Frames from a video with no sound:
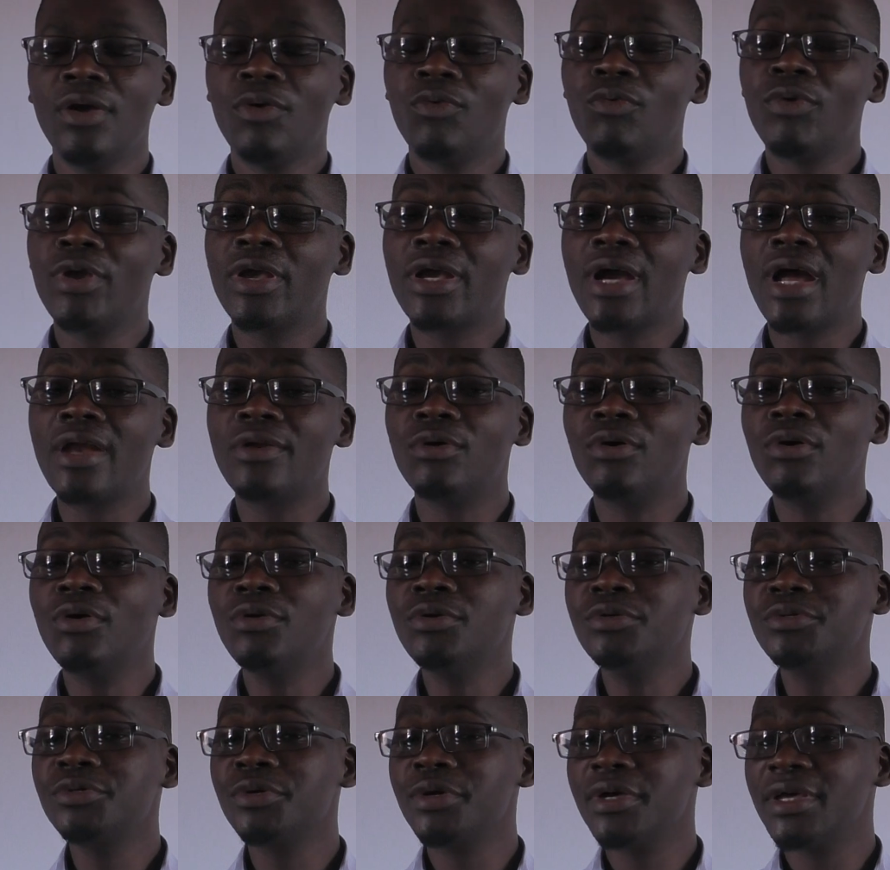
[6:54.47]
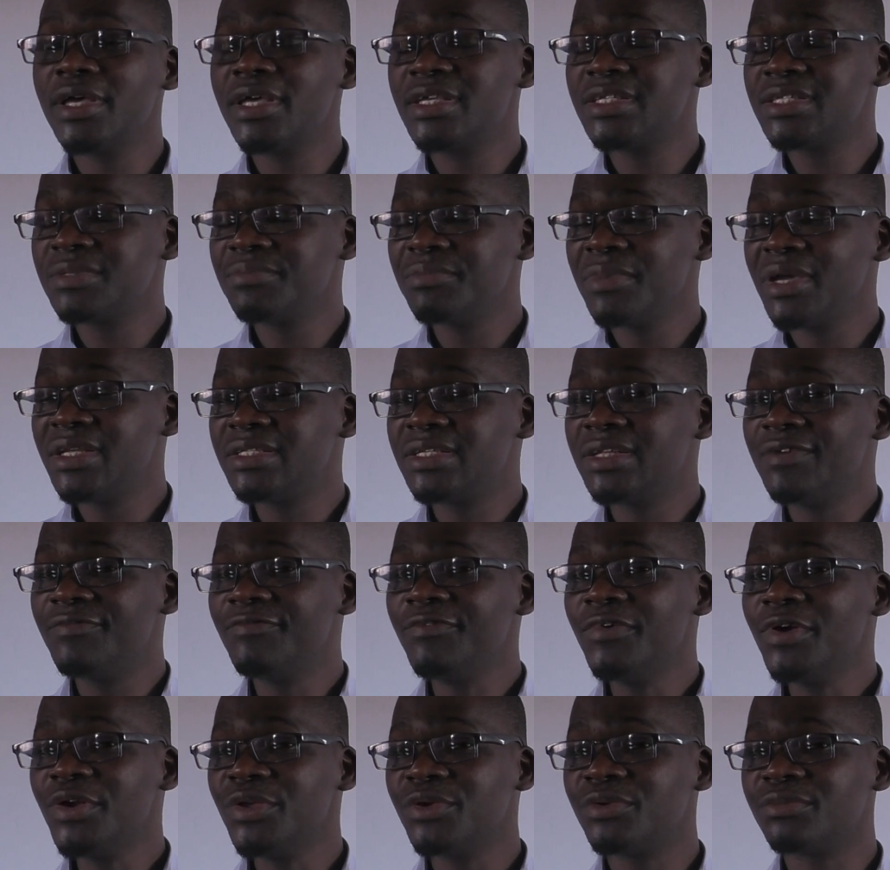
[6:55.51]
We can also estimate the
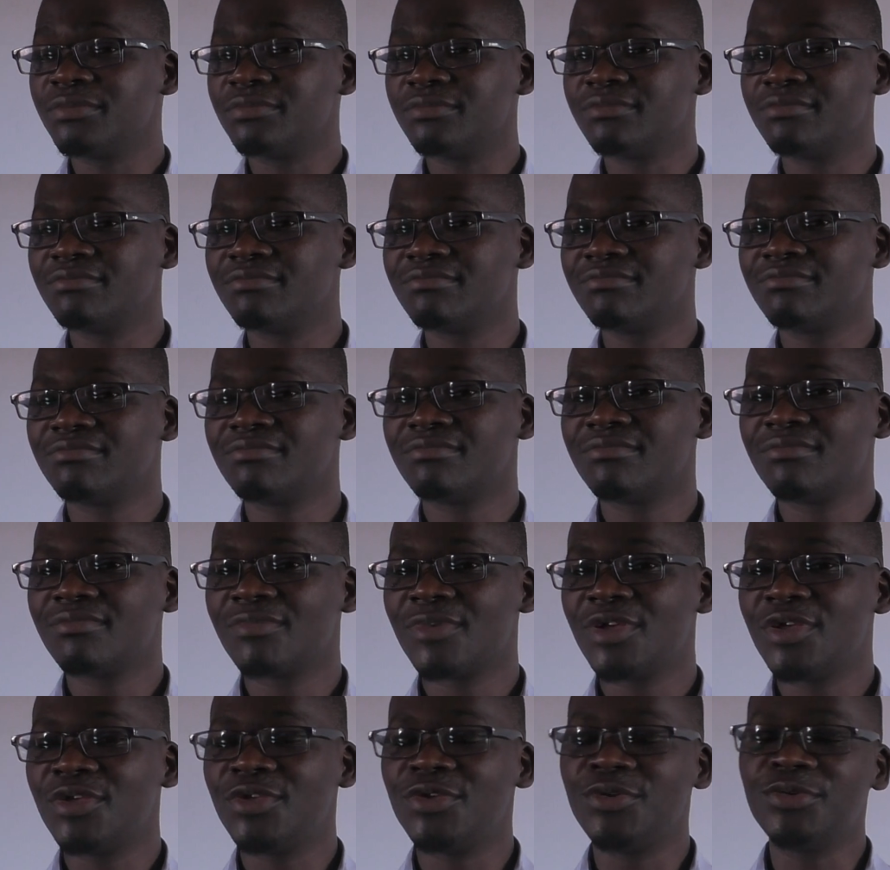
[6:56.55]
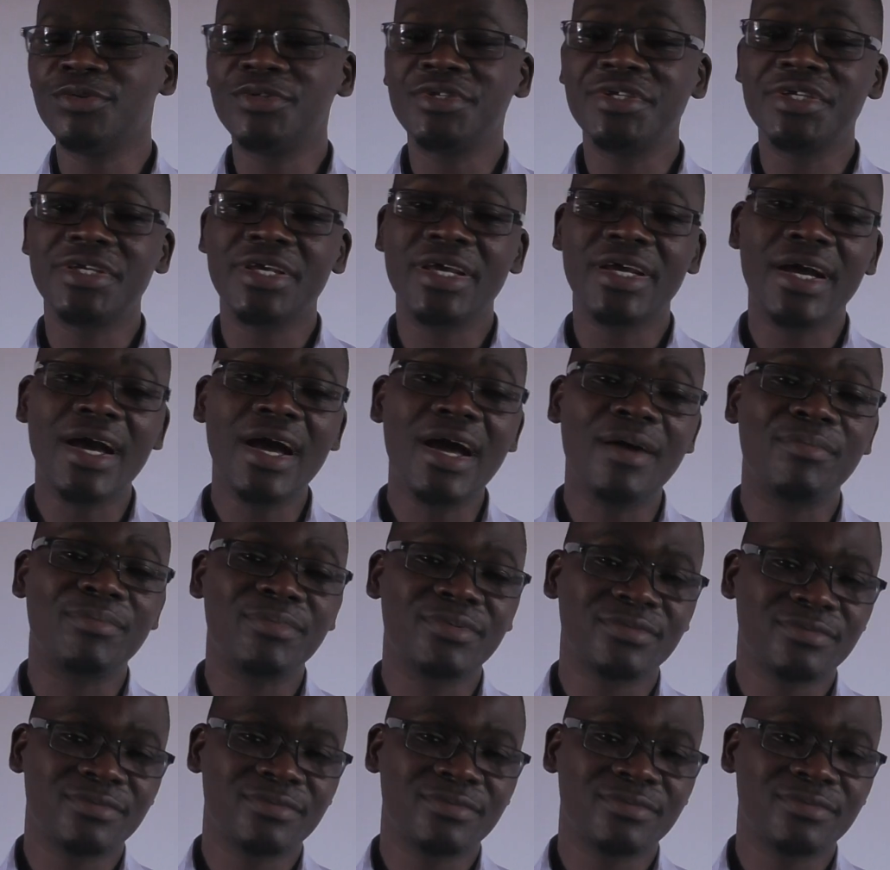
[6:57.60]
volume using a cup.